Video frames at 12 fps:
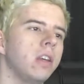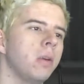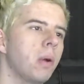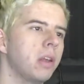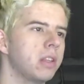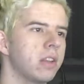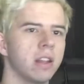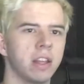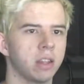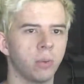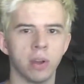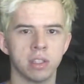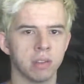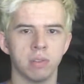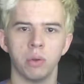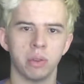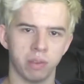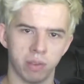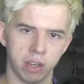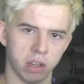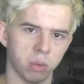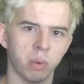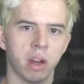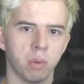You probably saw like the West of Loathing
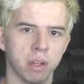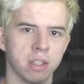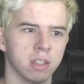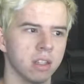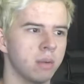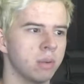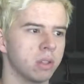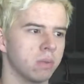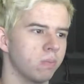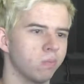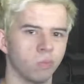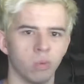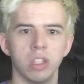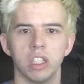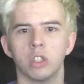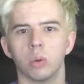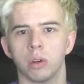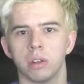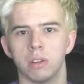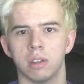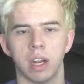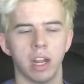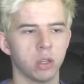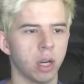video that went out recently was really short,
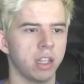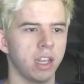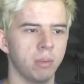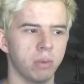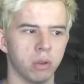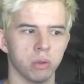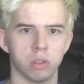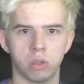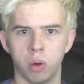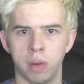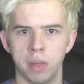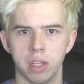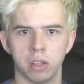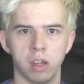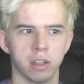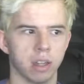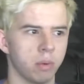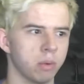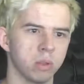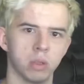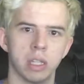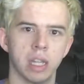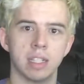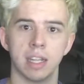and I try to keep those 20 minutes long. That one was
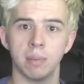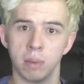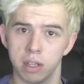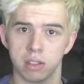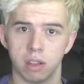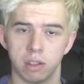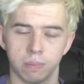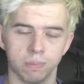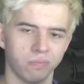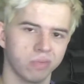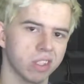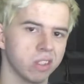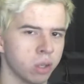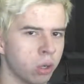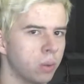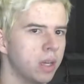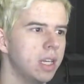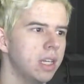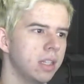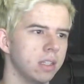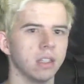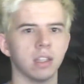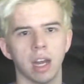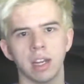like 10 minutes long. So
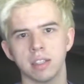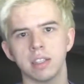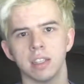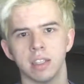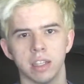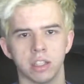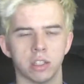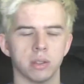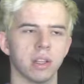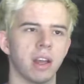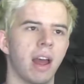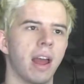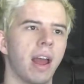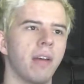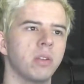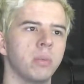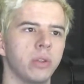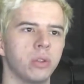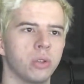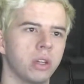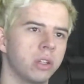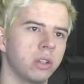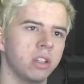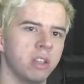you kind of see the issue. I have to be
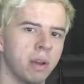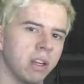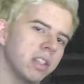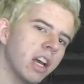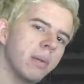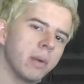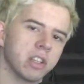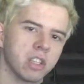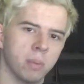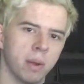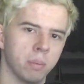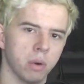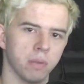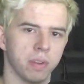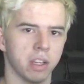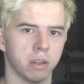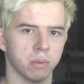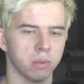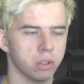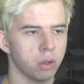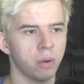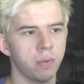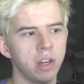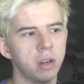stricter on the amount of time I can spend per video.
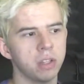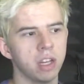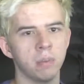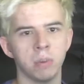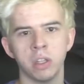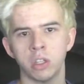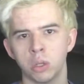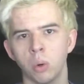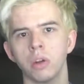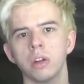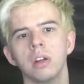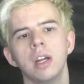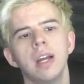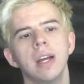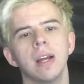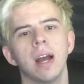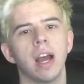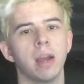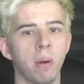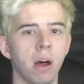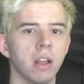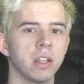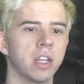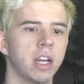So if videos end up being shorter, I
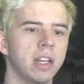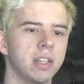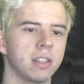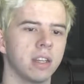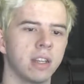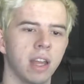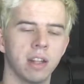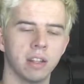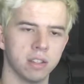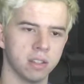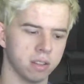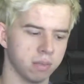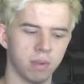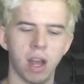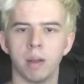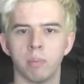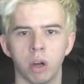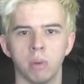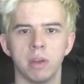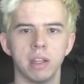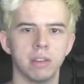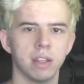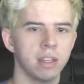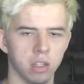apologize. Again, this is not a
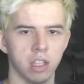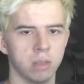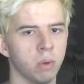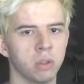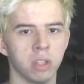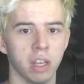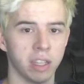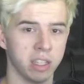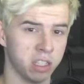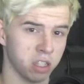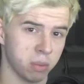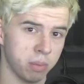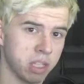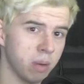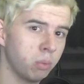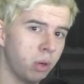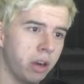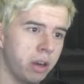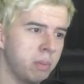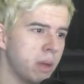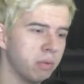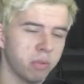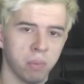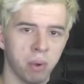permanent thing. It's most likely just gonna be temporary,
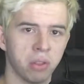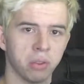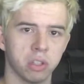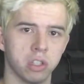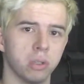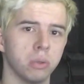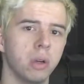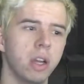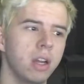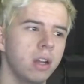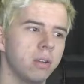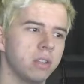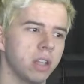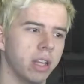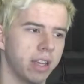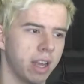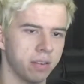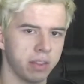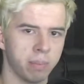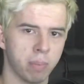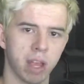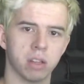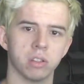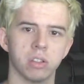maybe for a month or two, until I get everything
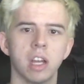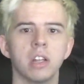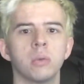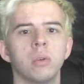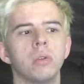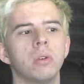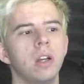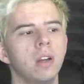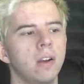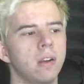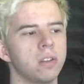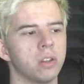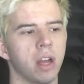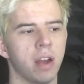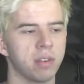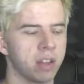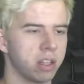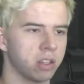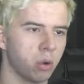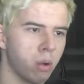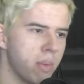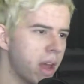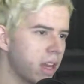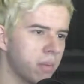back on schedule. So everything is
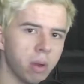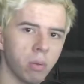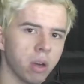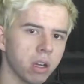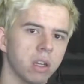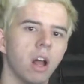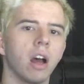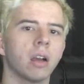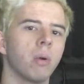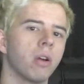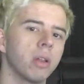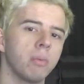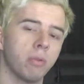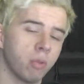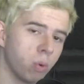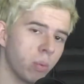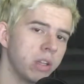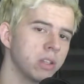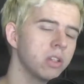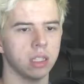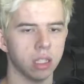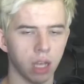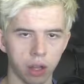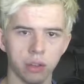going back up at 1 o'clock, probably before winter.
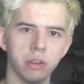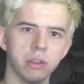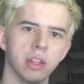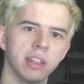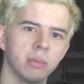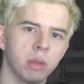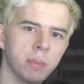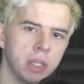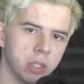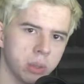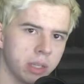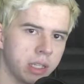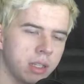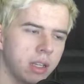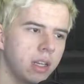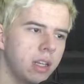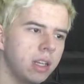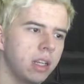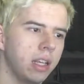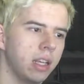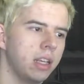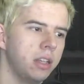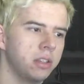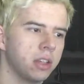The other thing I'm gonna be doing
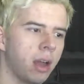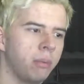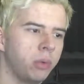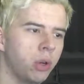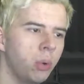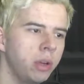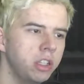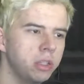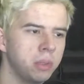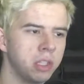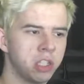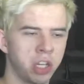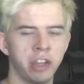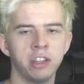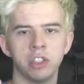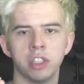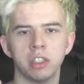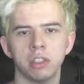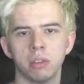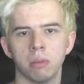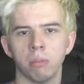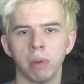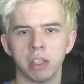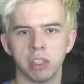is I'm going to be
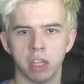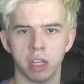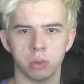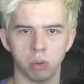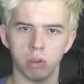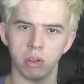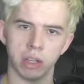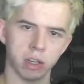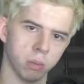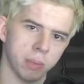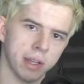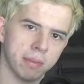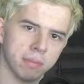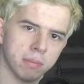changing my schedule a little bit.